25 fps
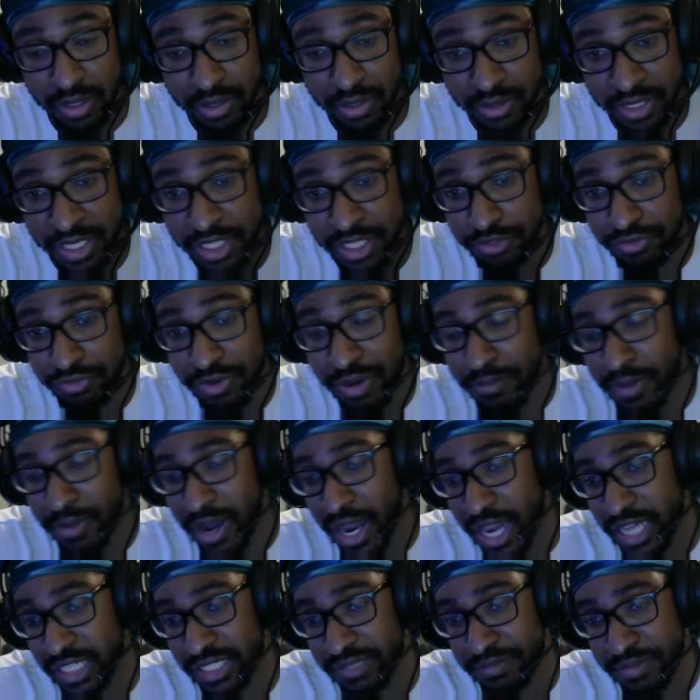This
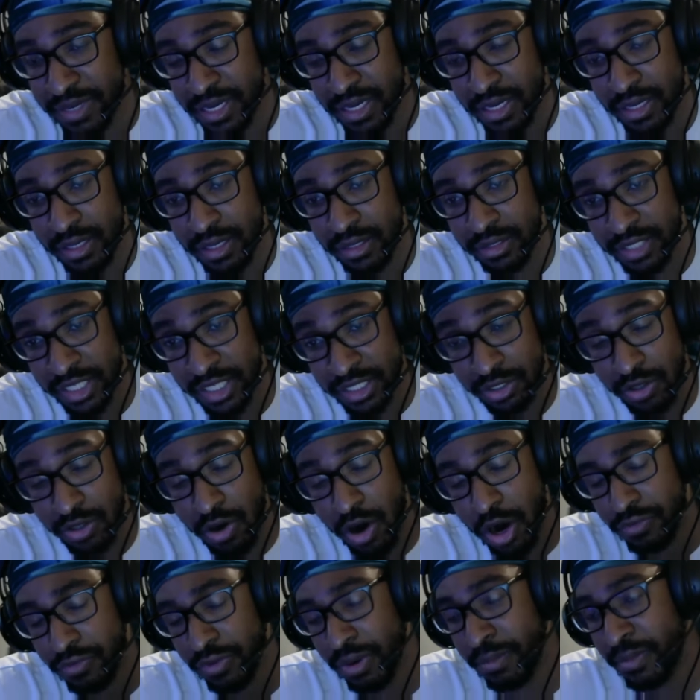
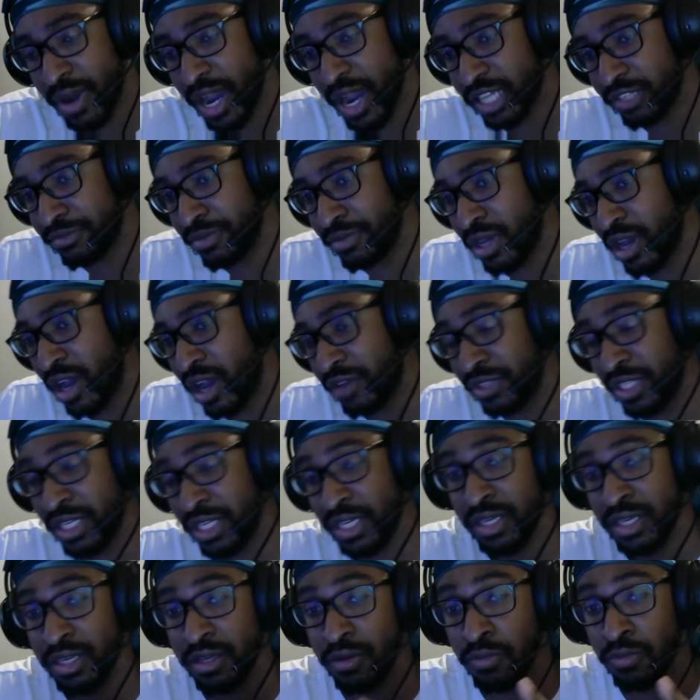card reminds me of
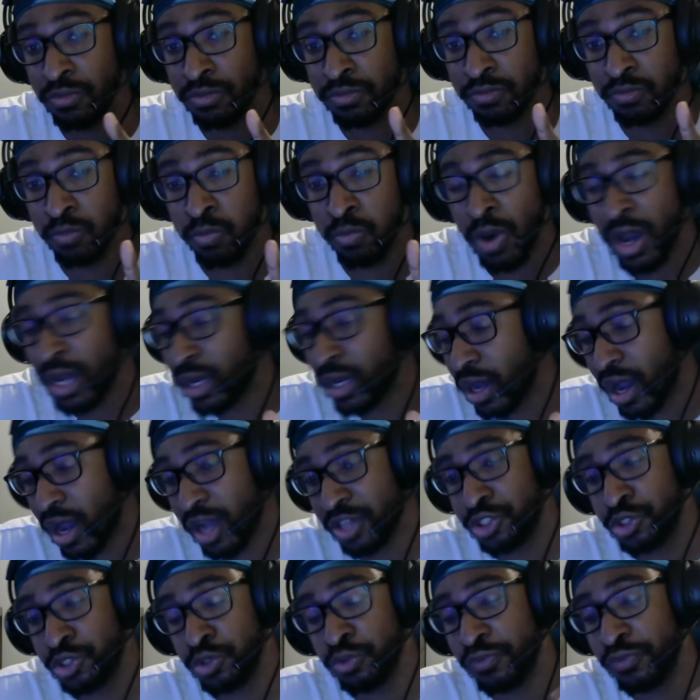the
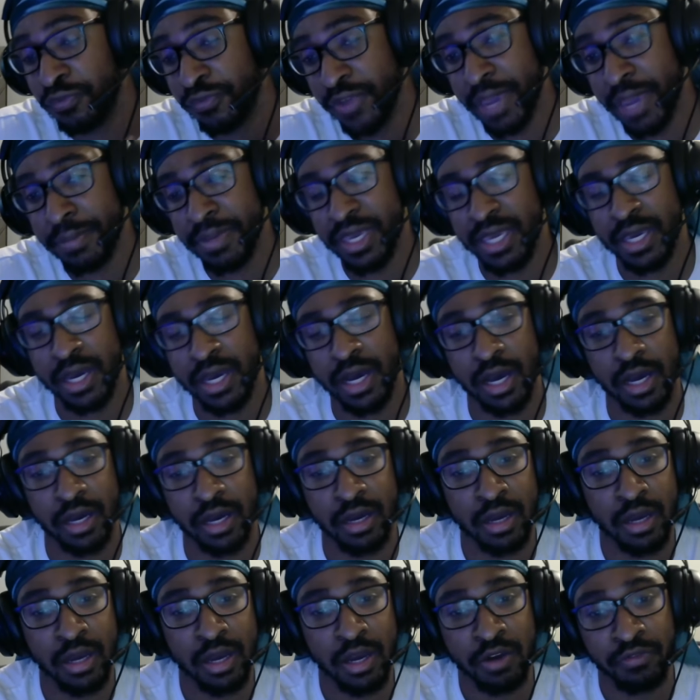1-cost Euphemia
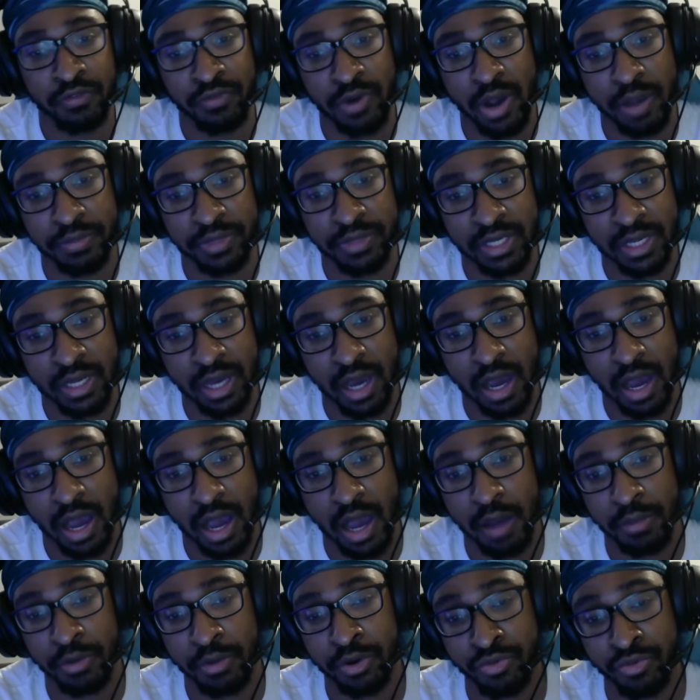from the
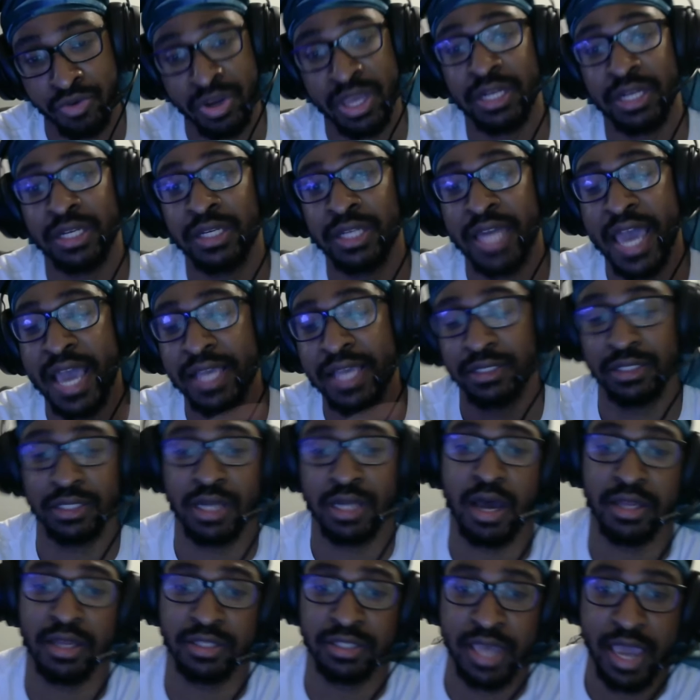green
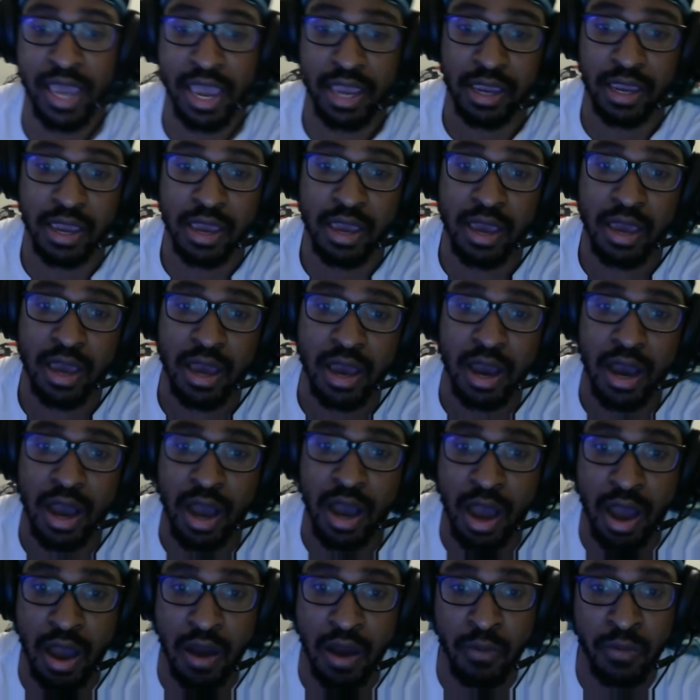Lancelot deck.
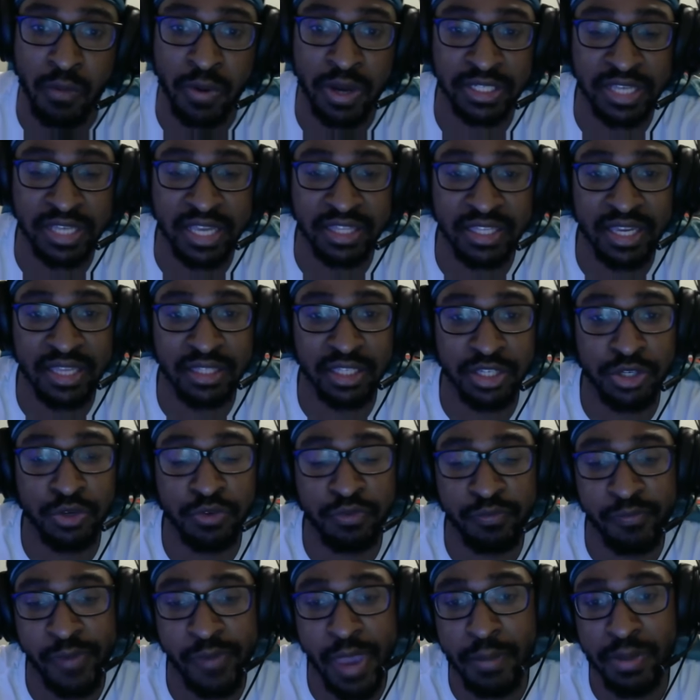Because I think the
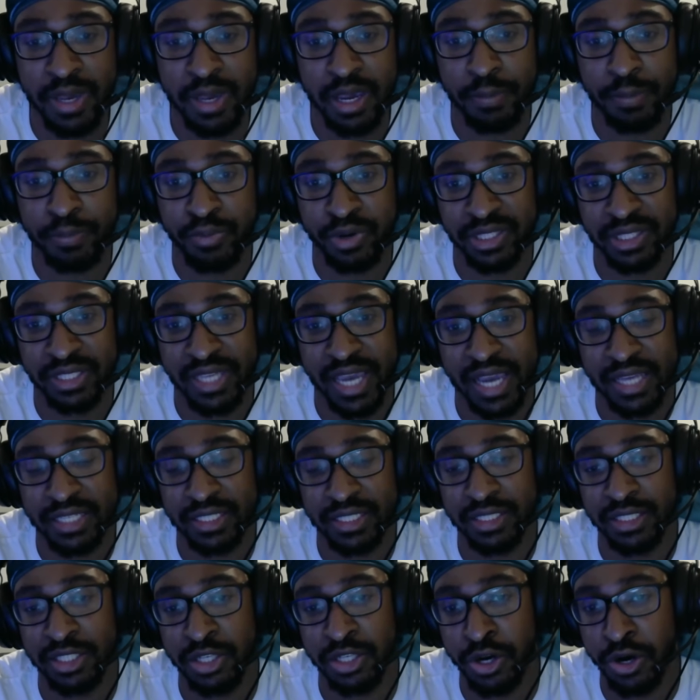Euphemia
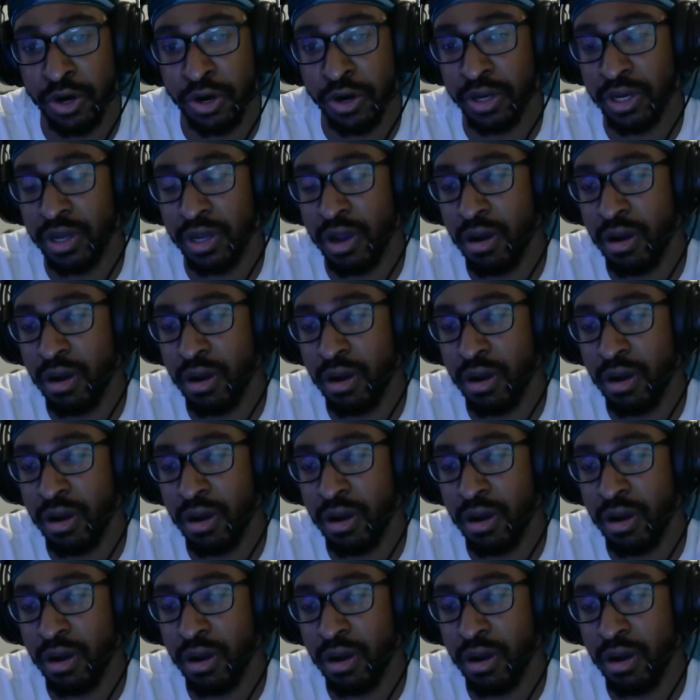protects your